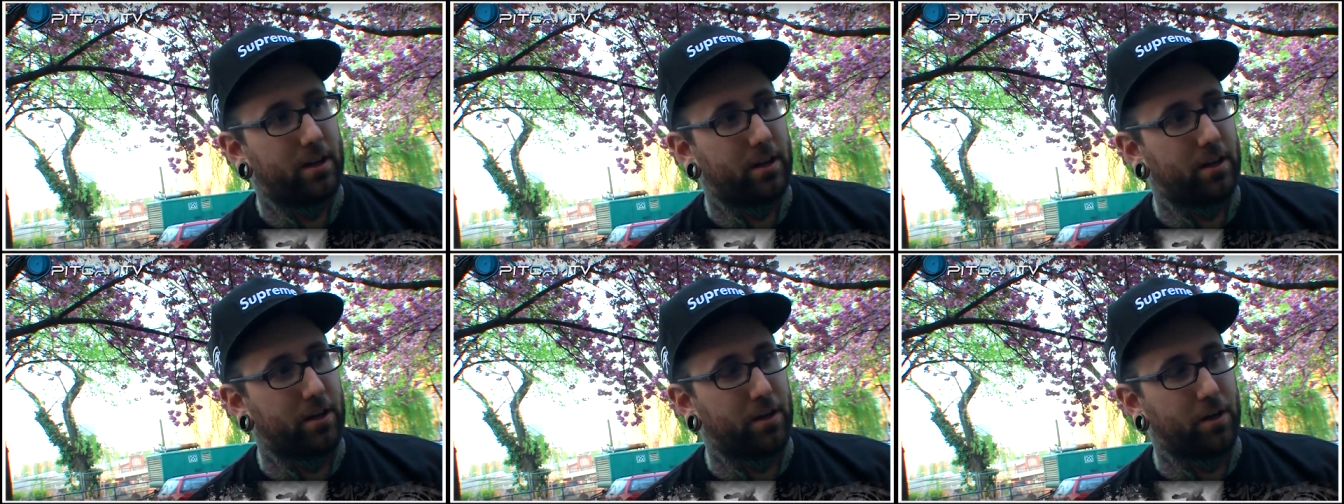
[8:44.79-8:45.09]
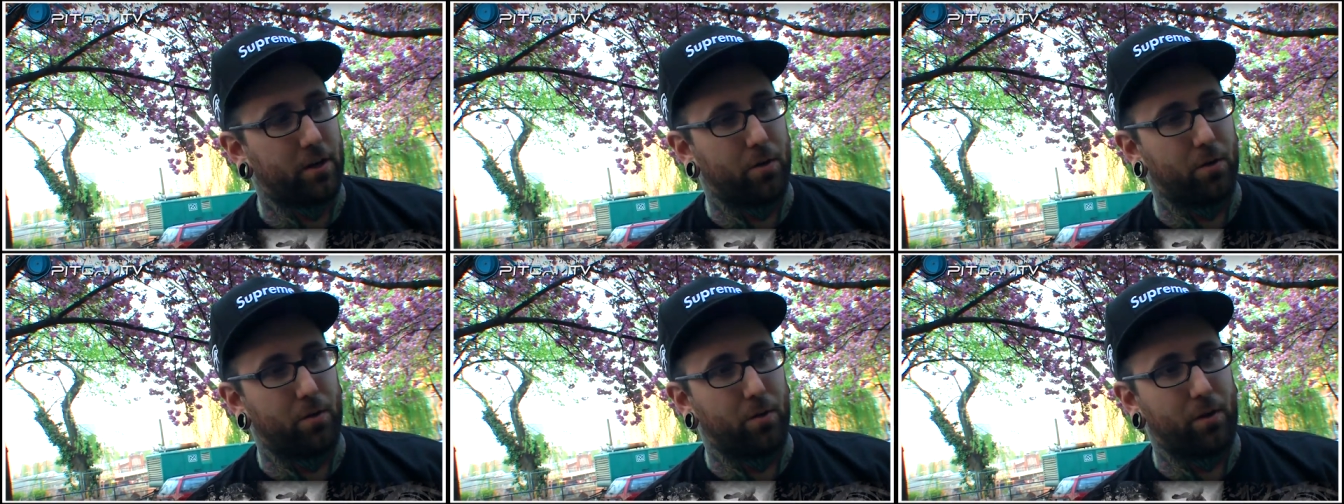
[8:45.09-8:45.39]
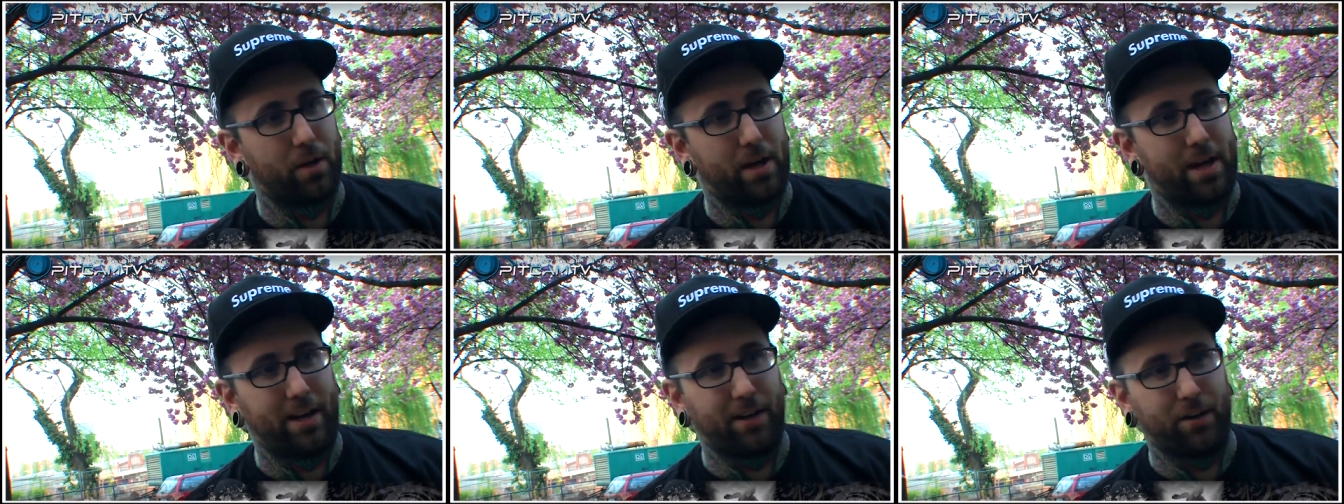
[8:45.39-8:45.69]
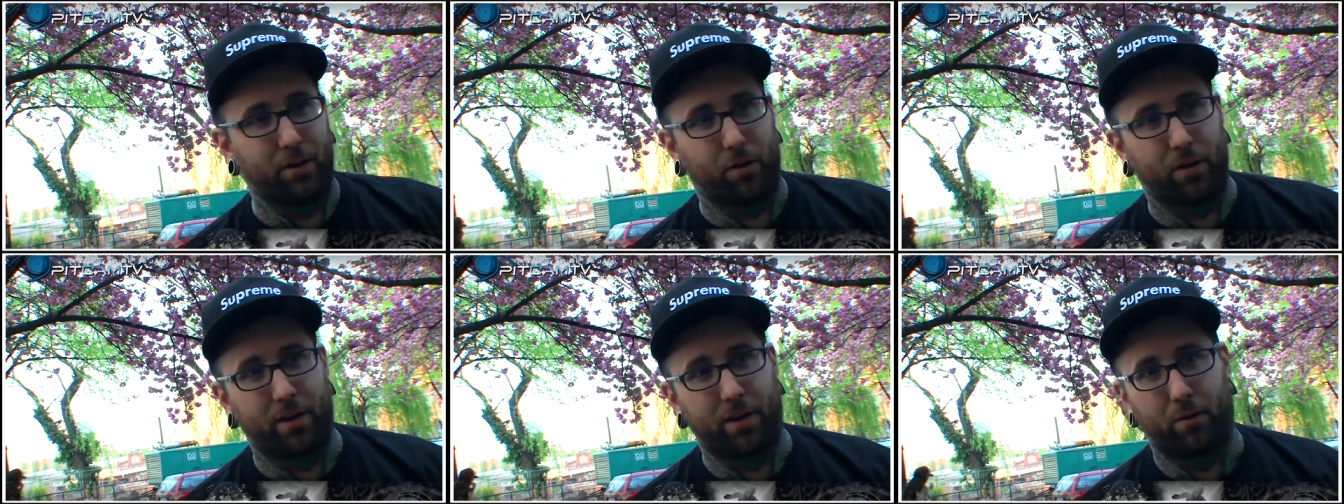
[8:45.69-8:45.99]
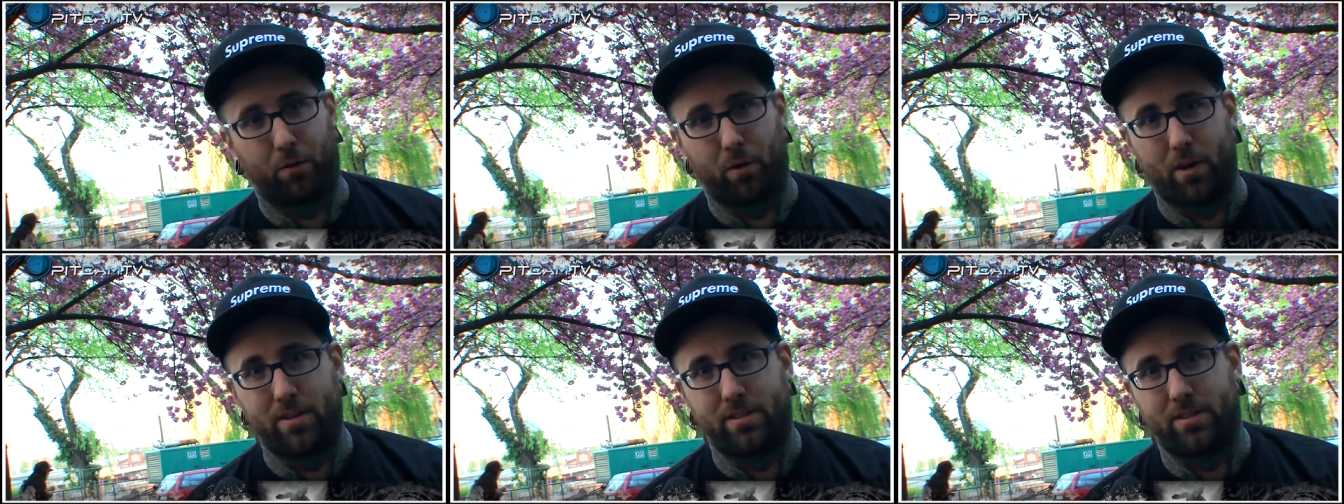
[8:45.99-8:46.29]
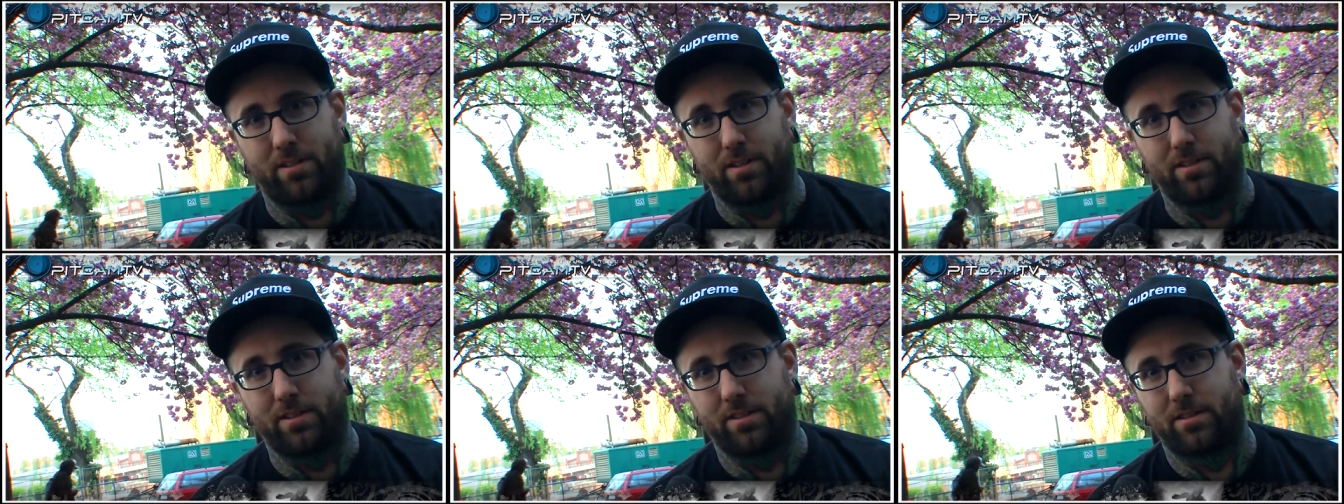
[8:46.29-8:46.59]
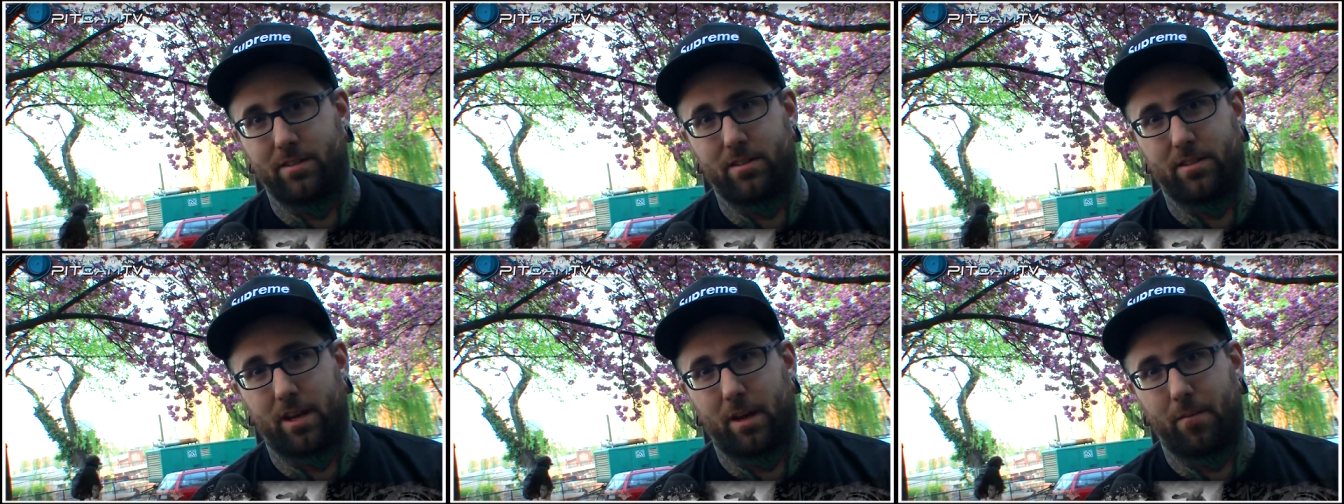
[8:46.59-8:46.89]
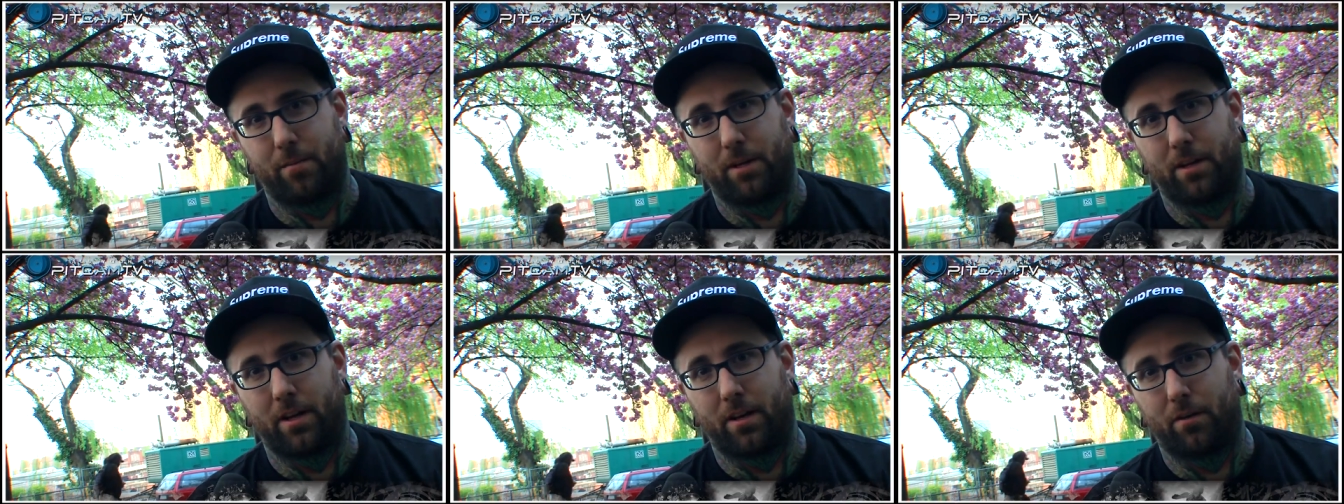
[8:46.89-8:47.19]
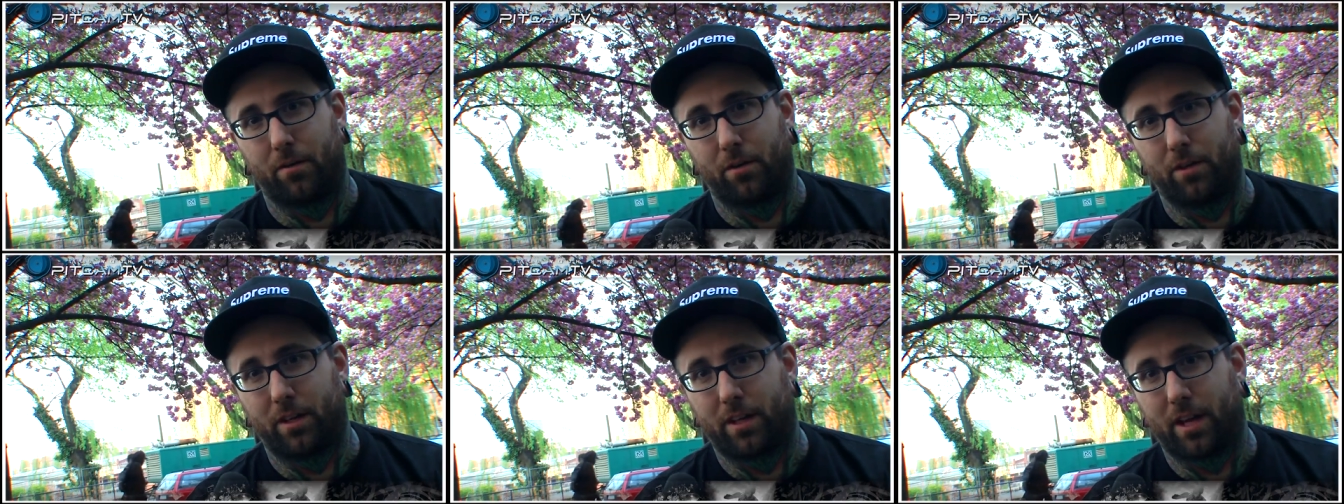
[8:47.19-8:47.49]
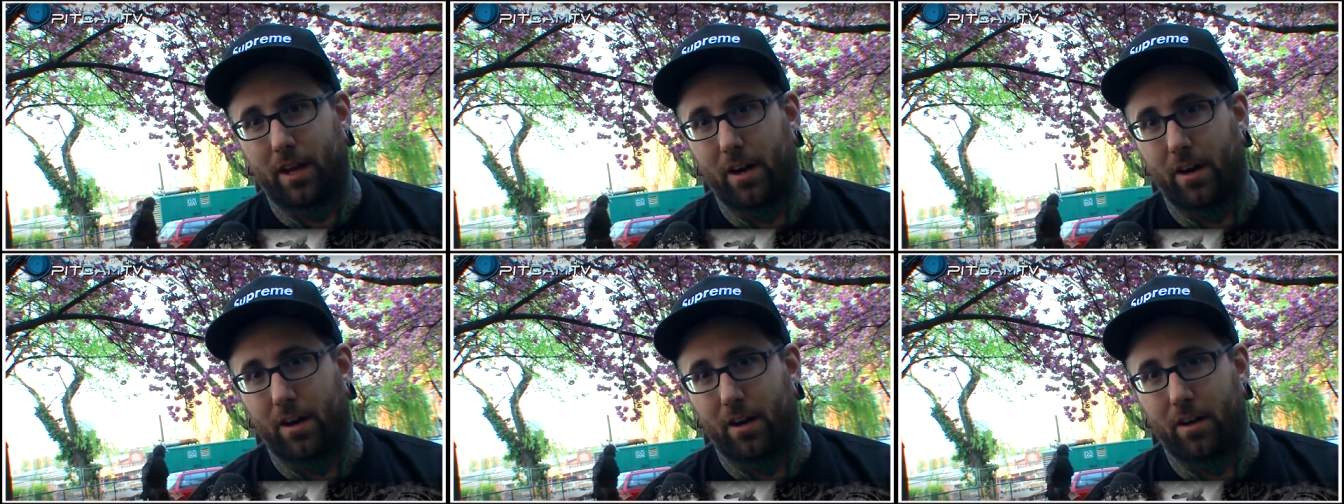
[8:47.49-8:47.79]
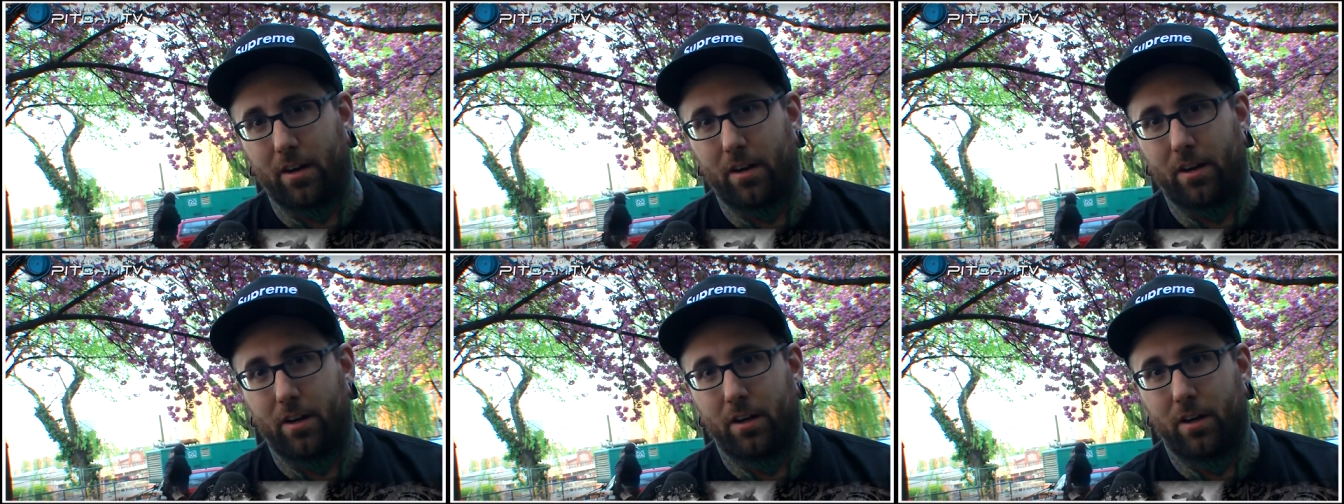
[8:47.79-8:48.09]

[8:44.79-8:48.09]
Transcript: you know, ignorant and racist. I mean, I don't really care.